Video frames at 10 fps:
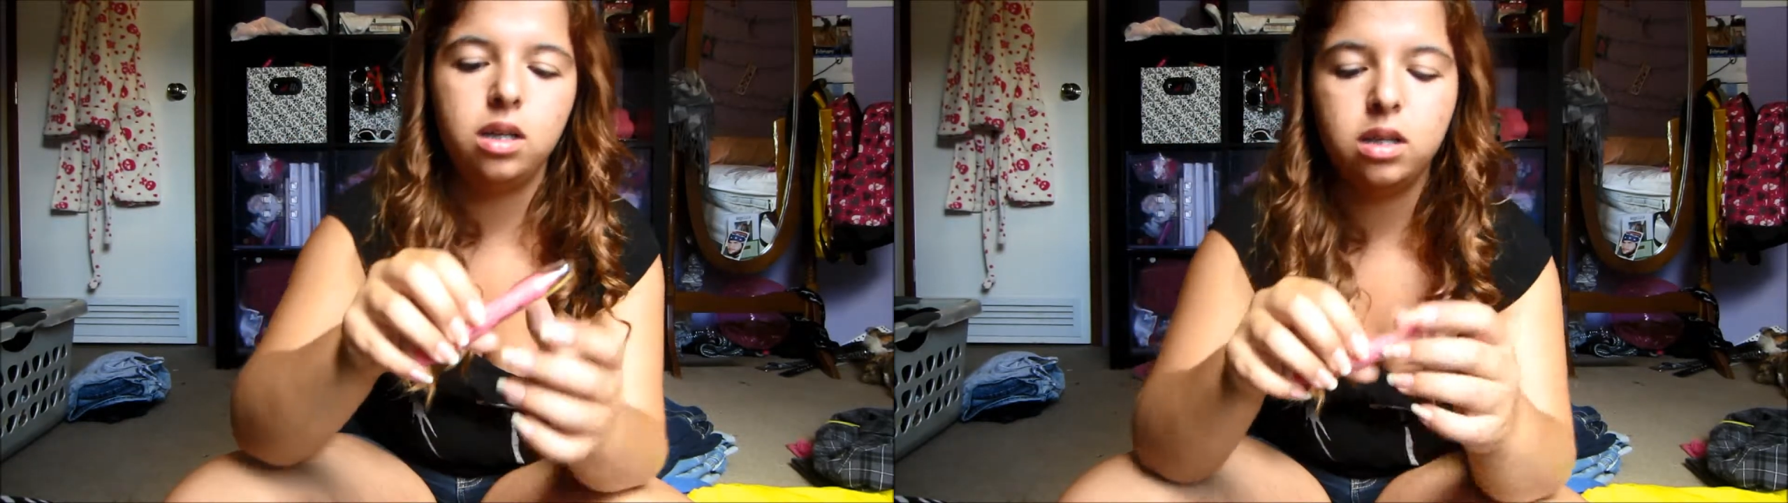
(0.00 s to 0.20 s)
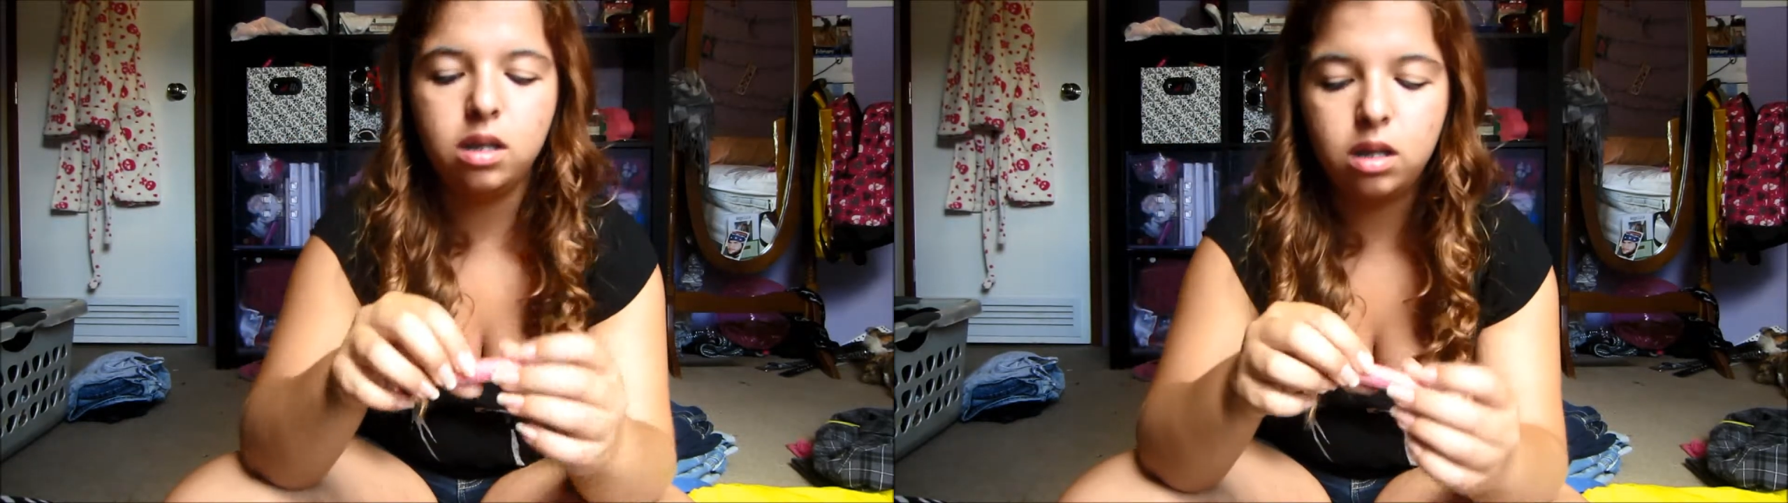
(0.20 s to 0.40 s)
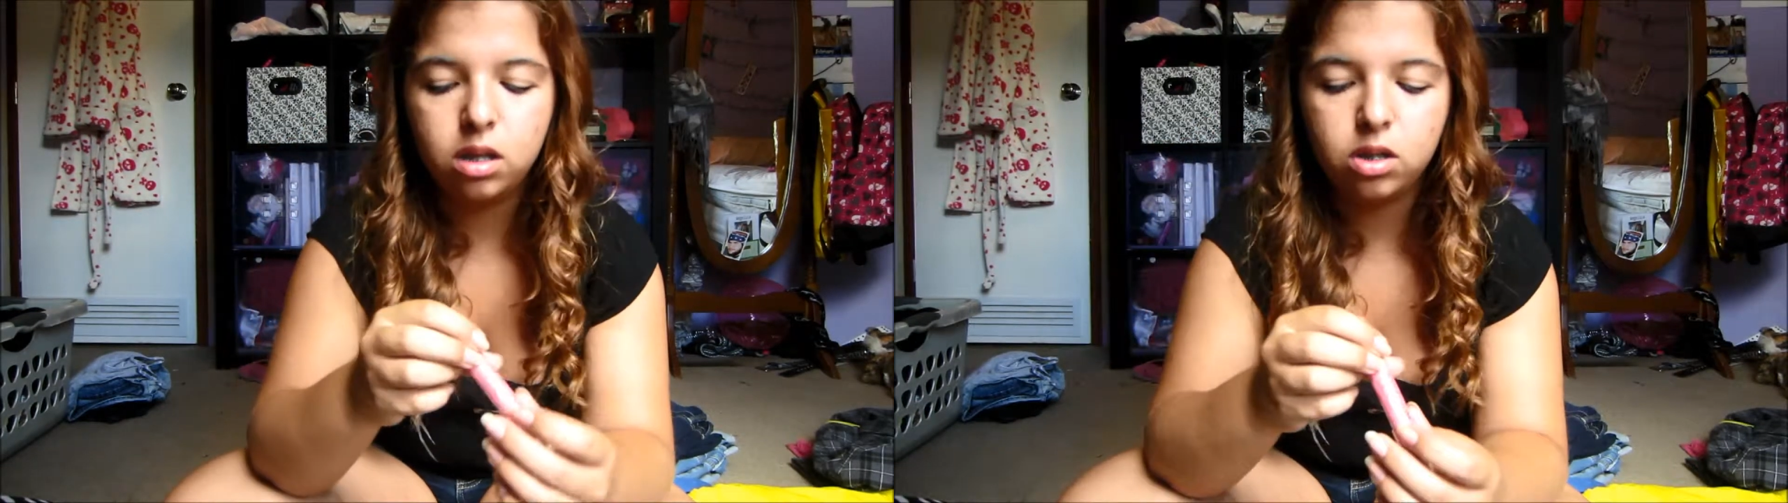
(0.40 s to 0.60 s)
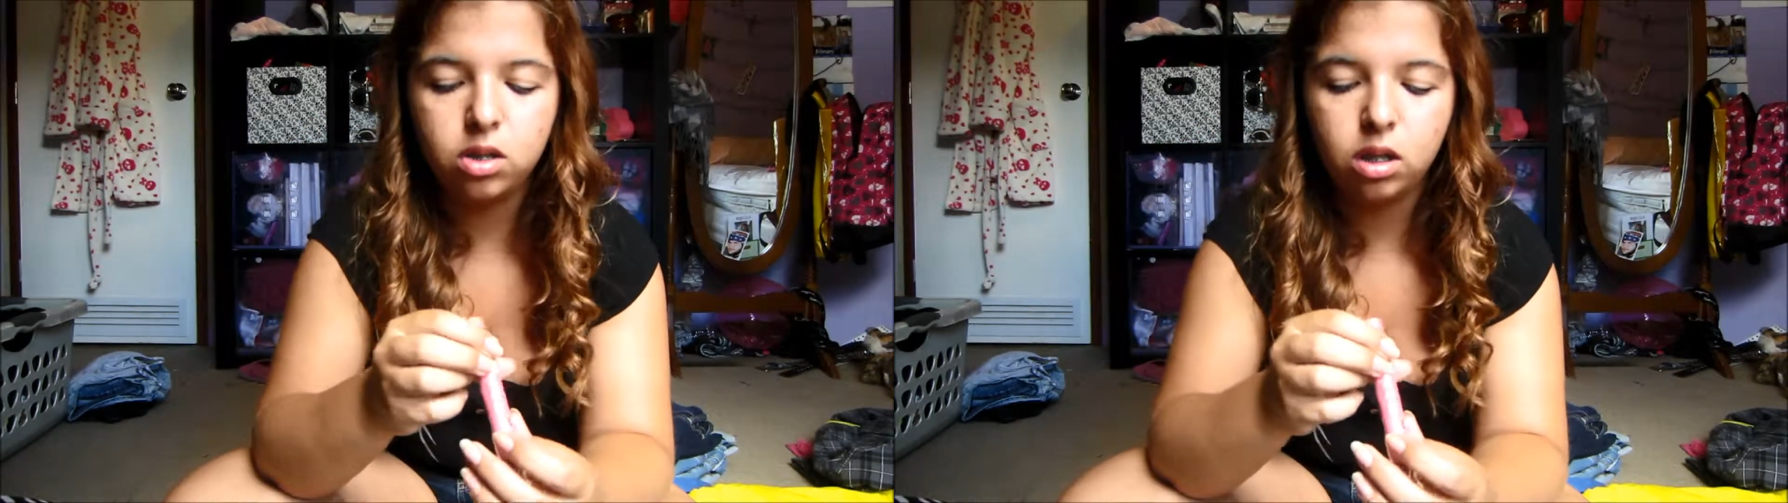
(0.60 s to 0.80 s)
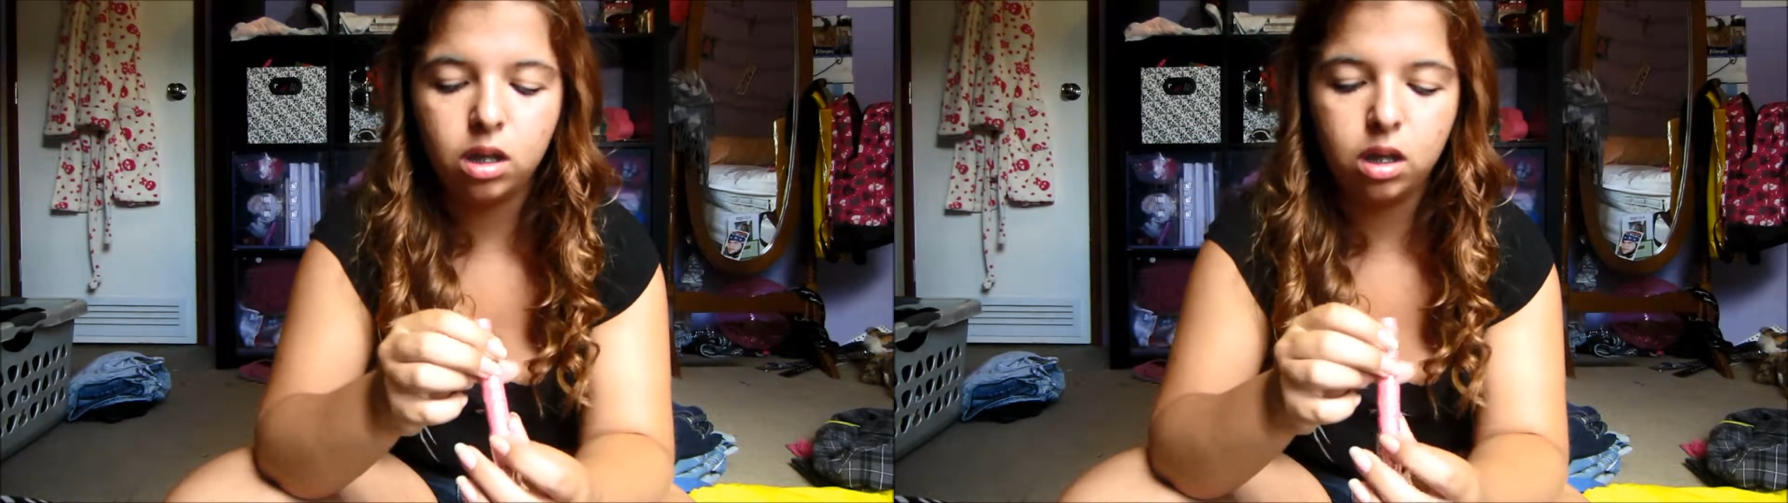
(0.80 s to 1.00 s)
it's in the
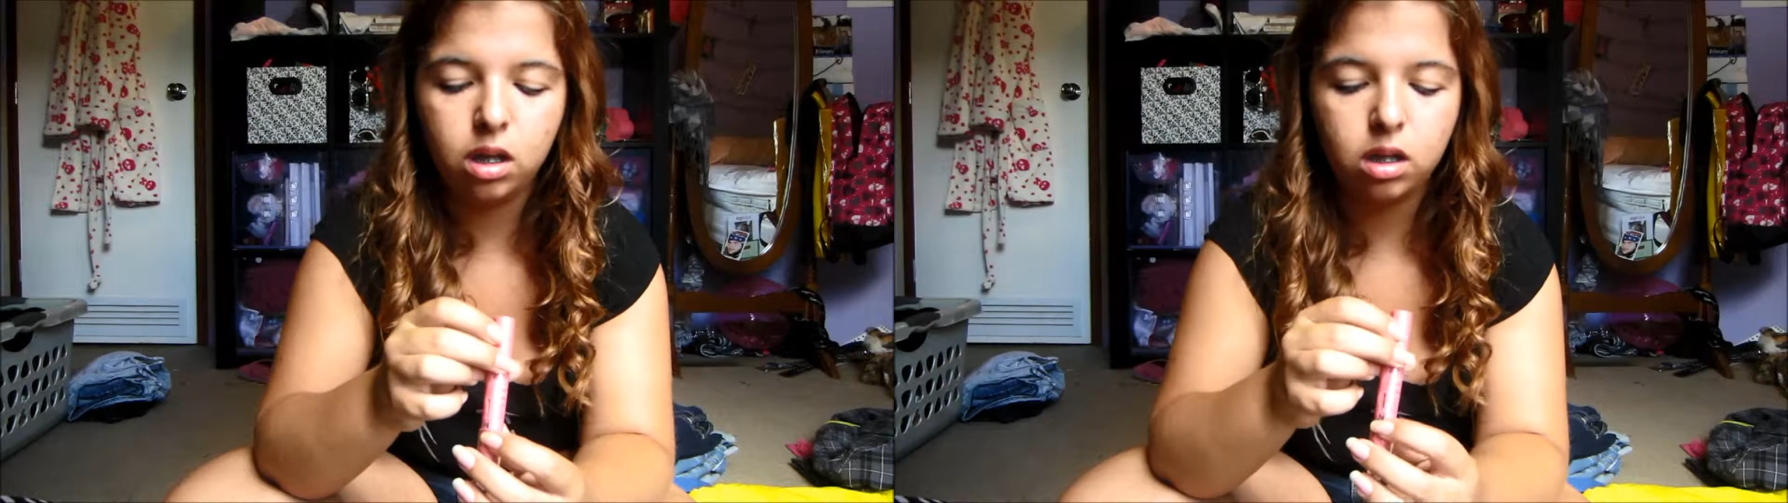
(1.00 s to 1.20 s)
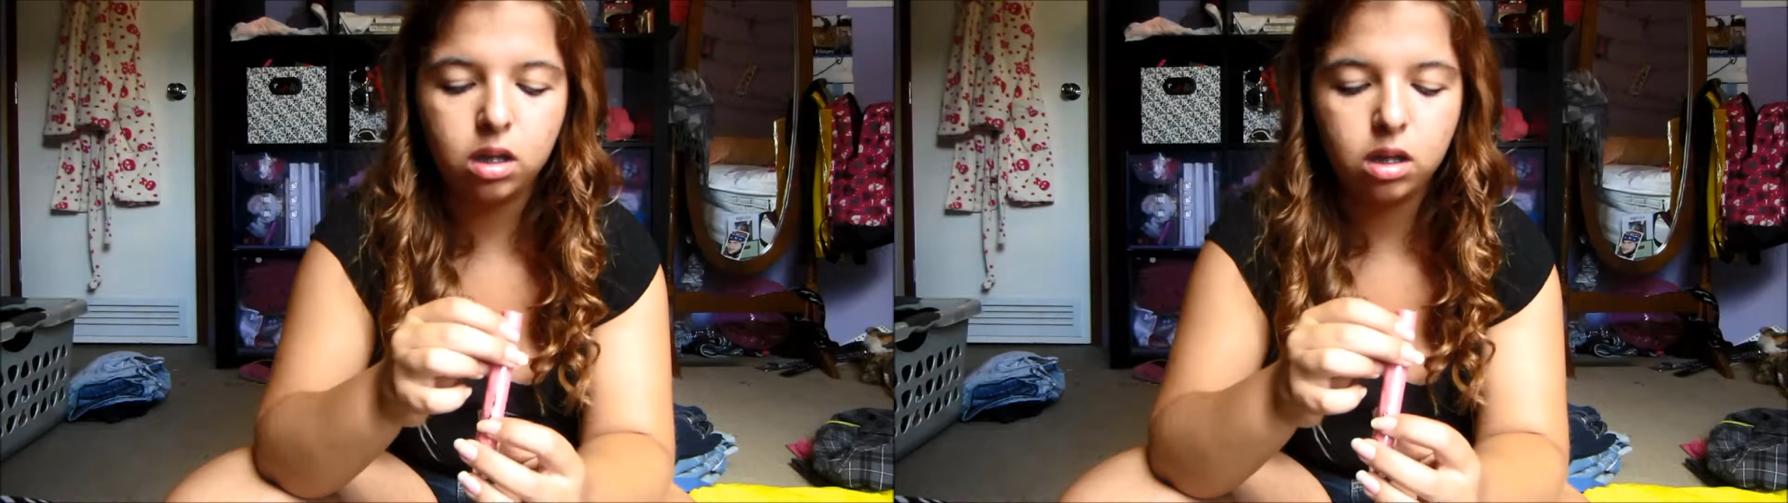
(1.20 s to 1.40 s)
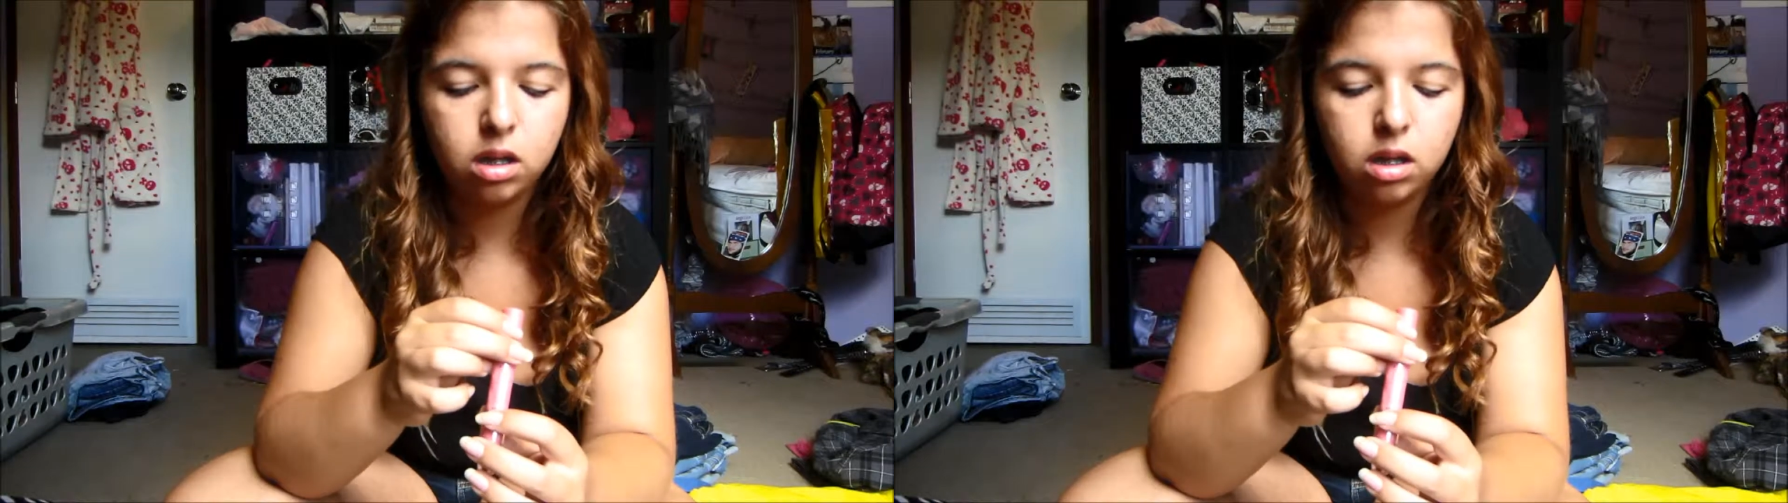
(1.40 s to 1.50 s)
shade